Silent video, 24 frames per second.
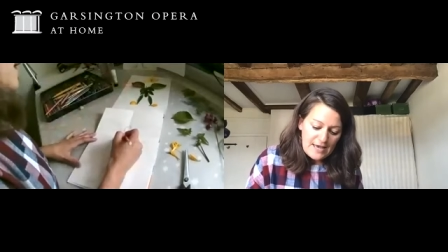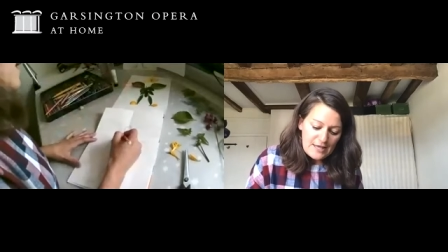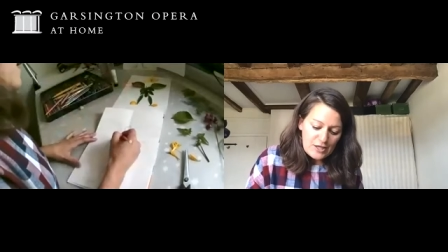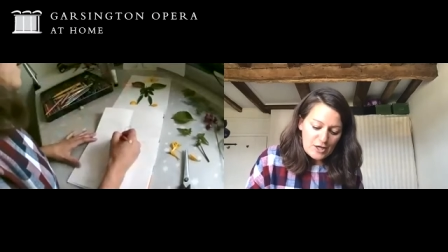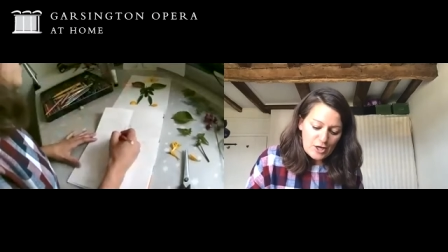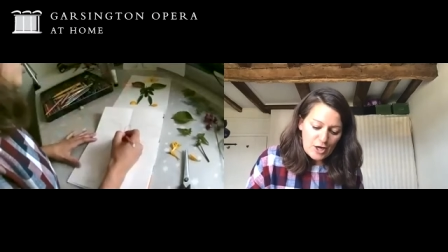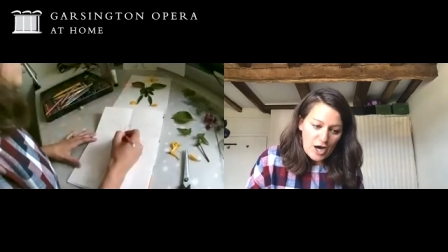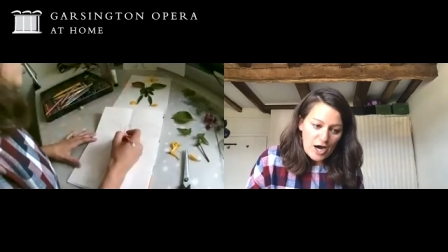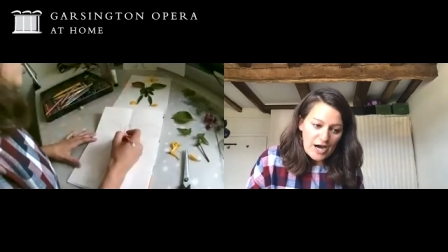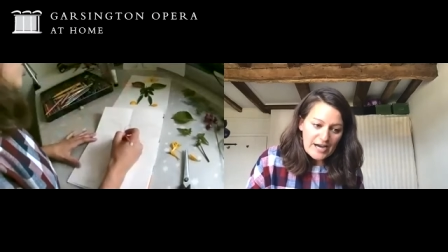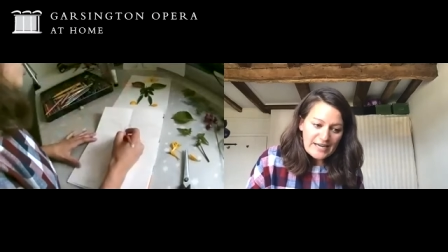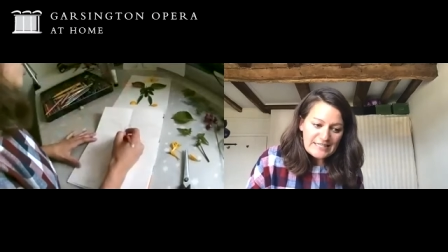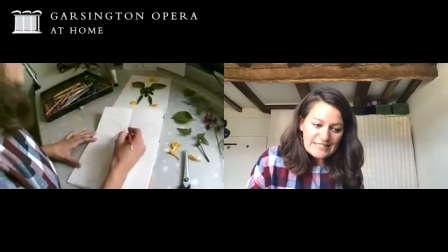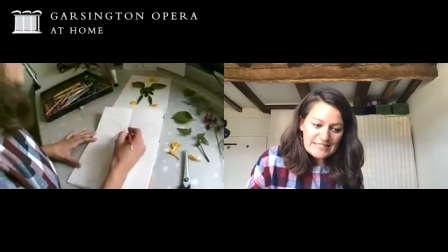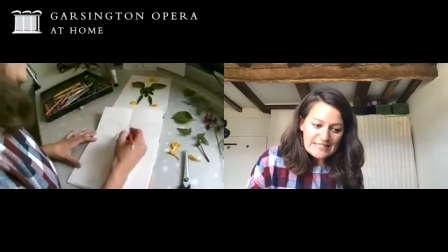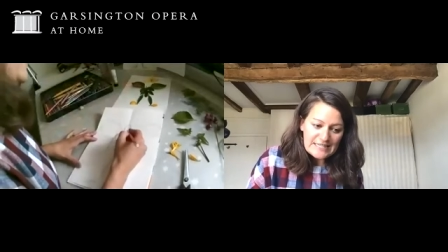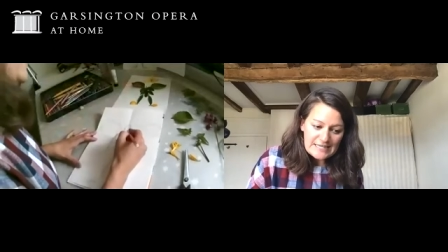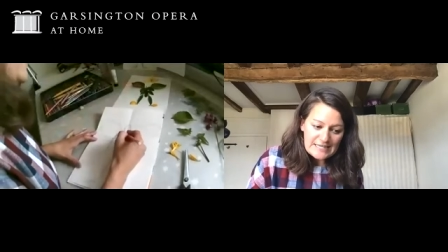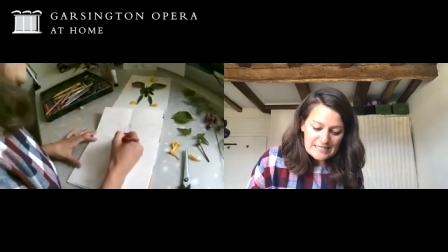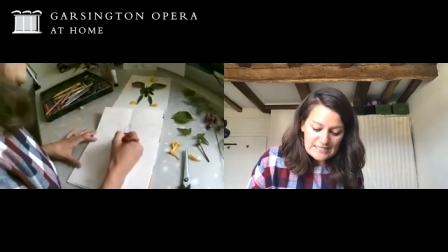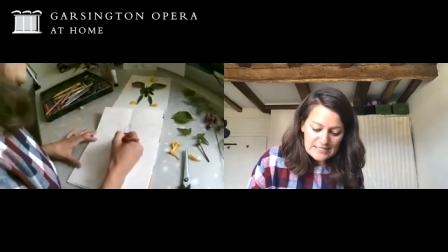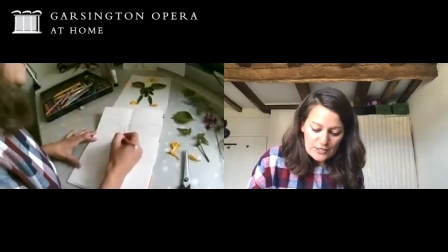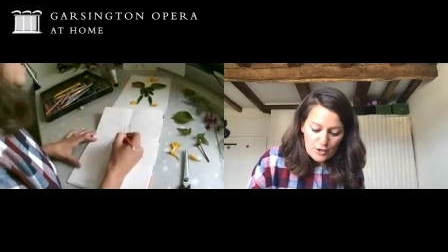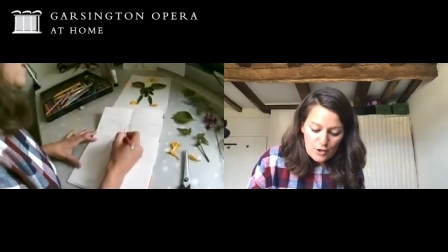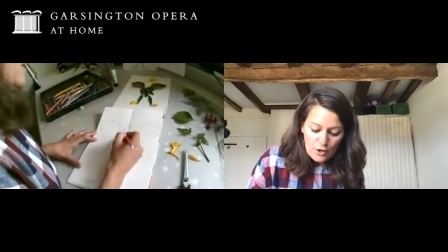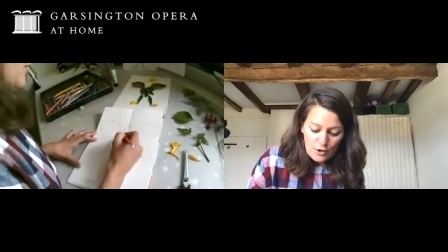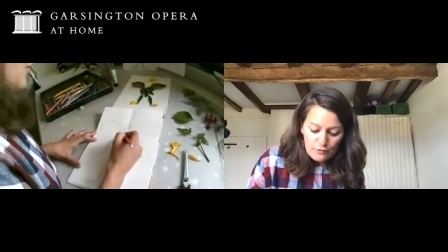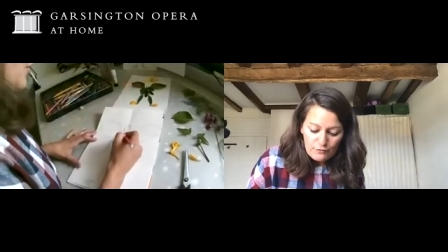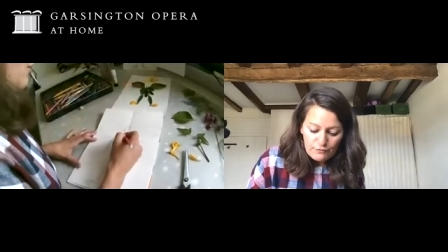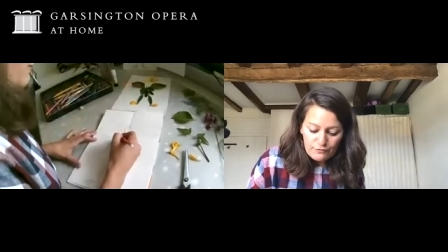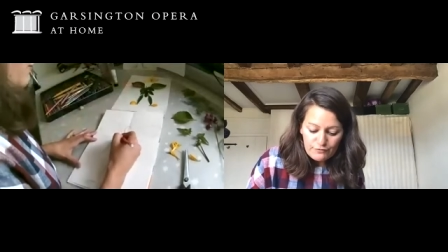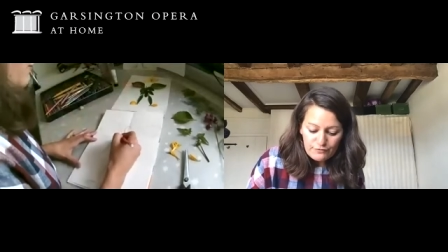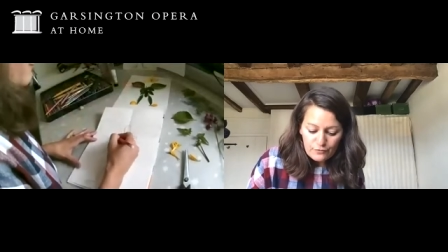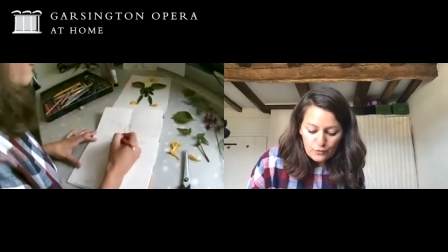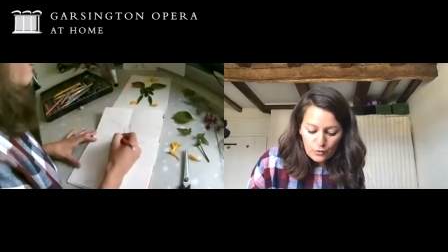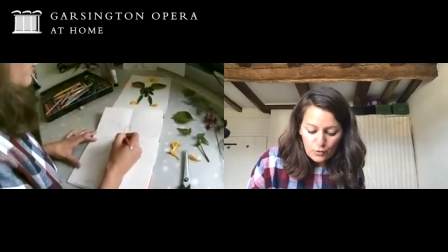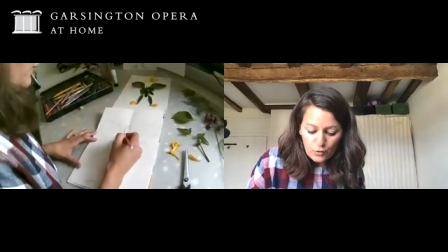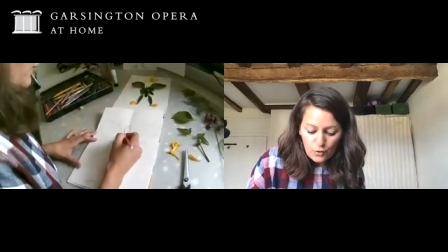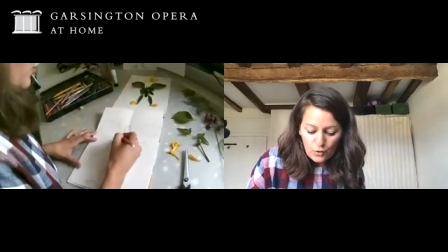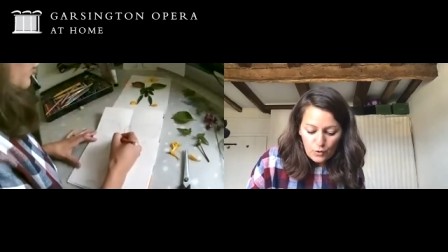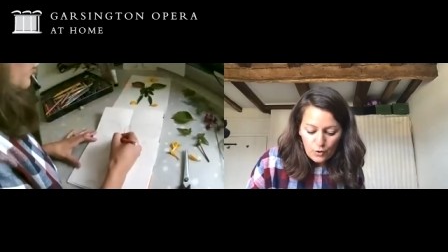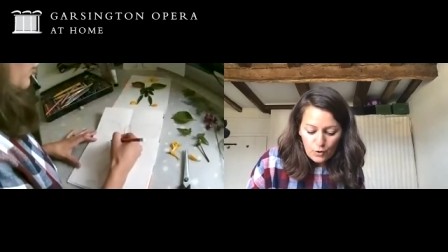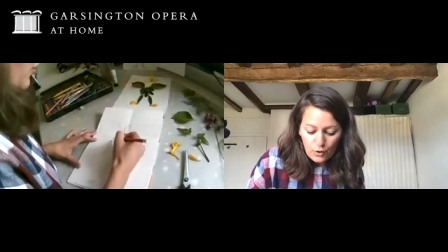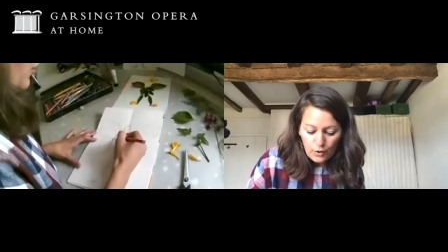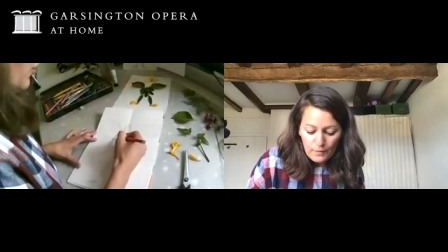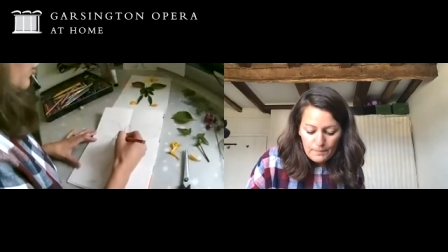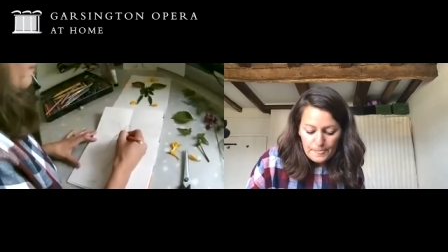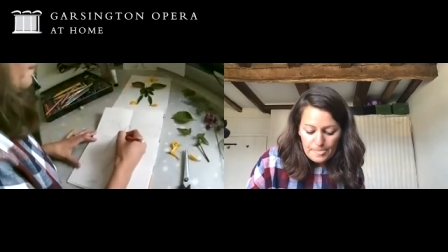that I did
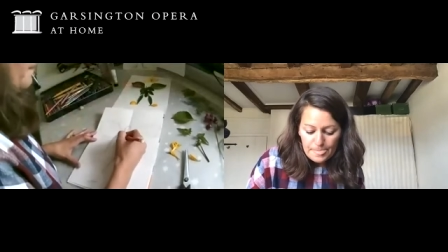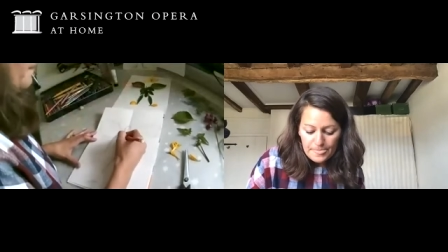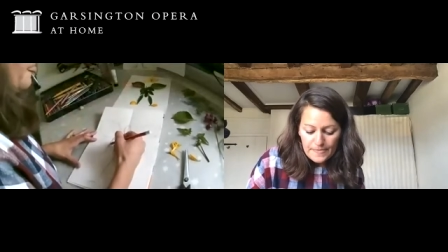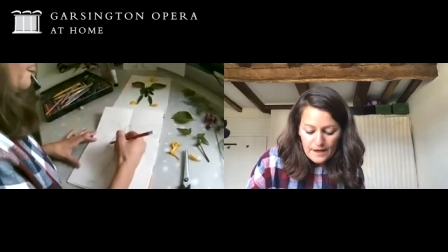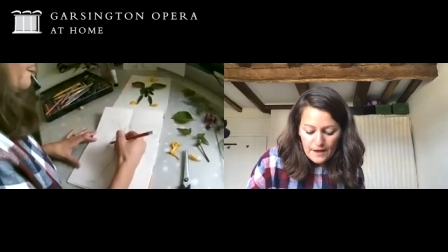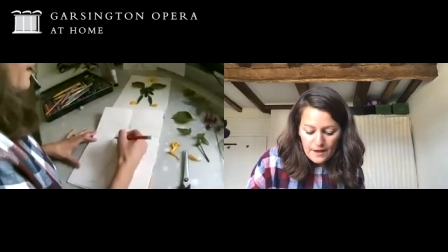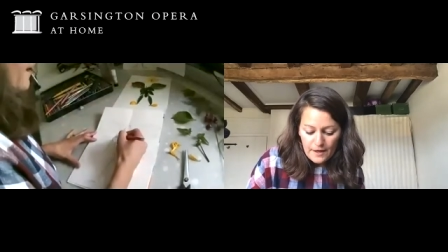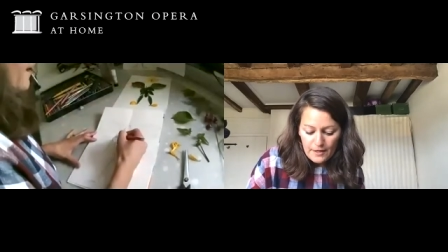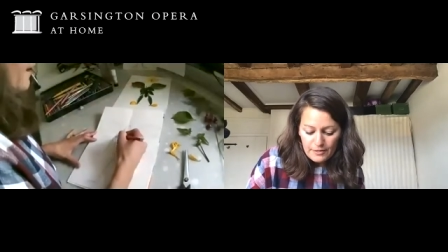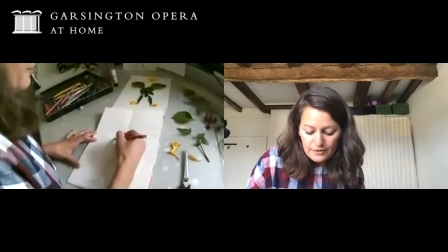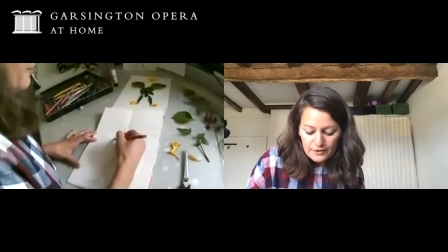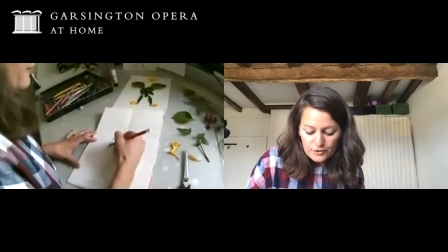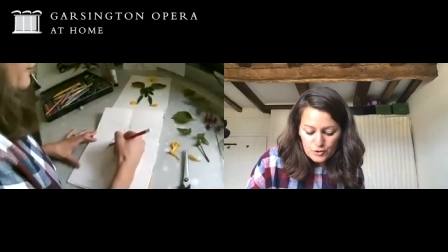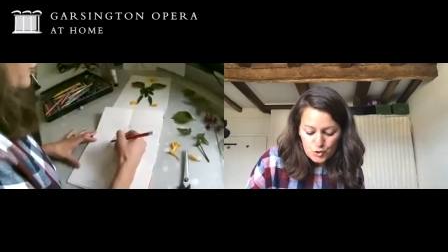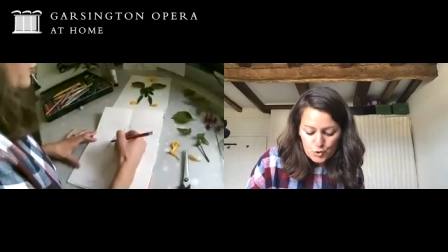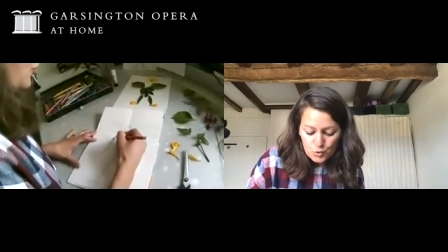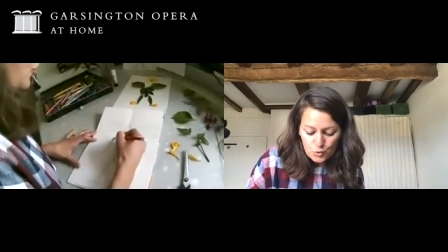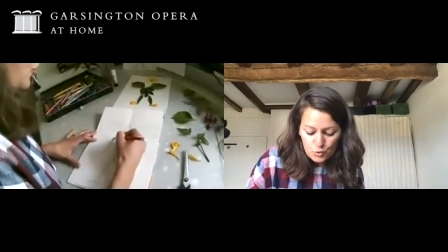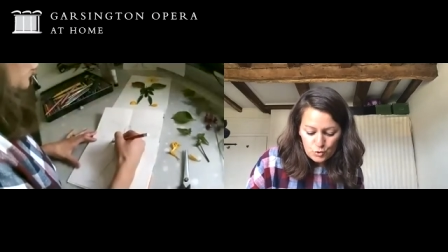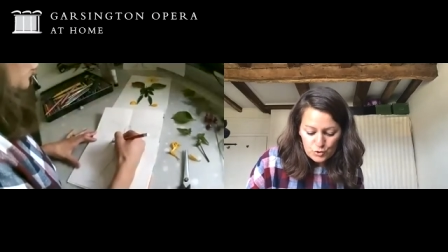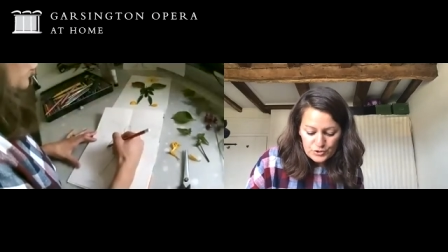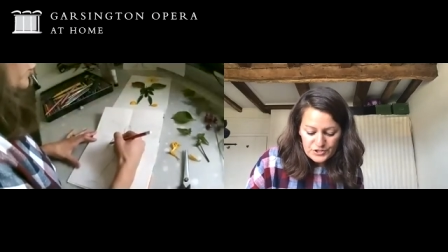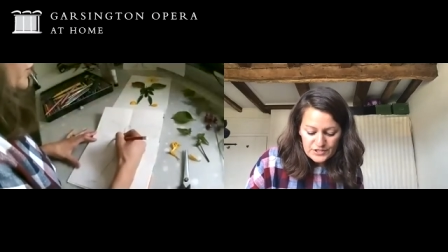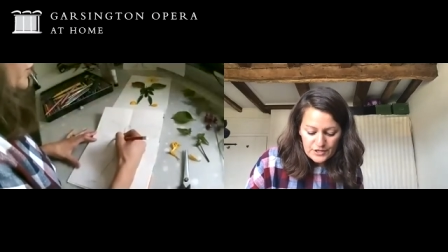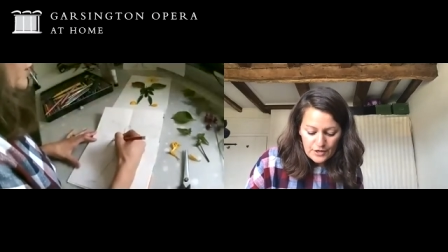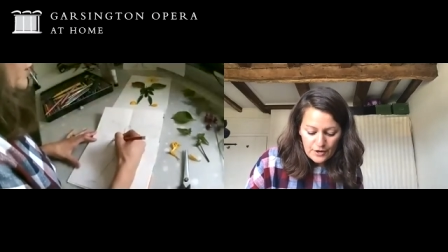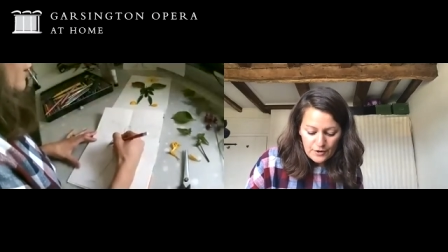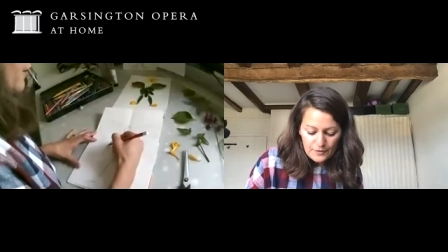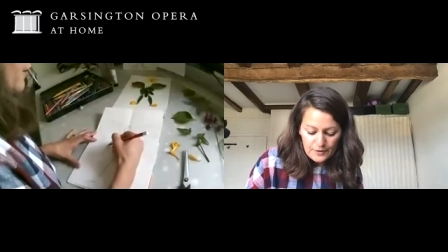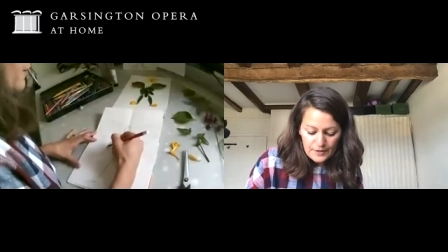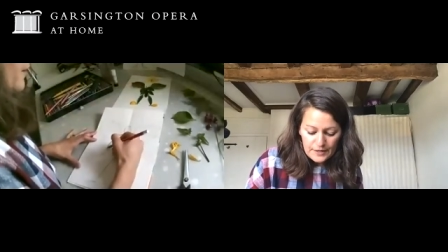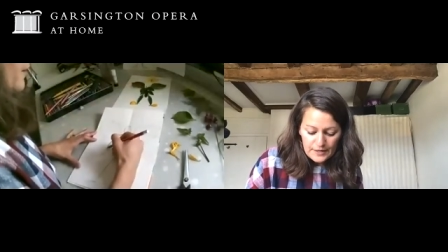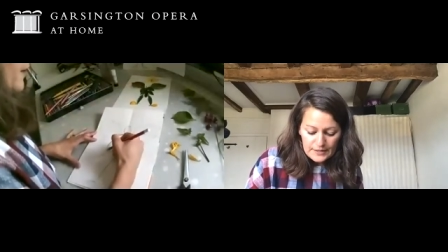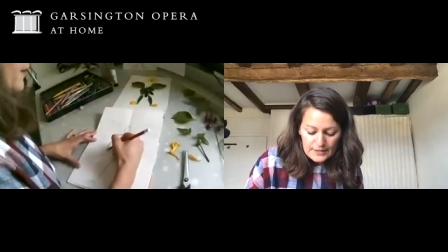for the torso.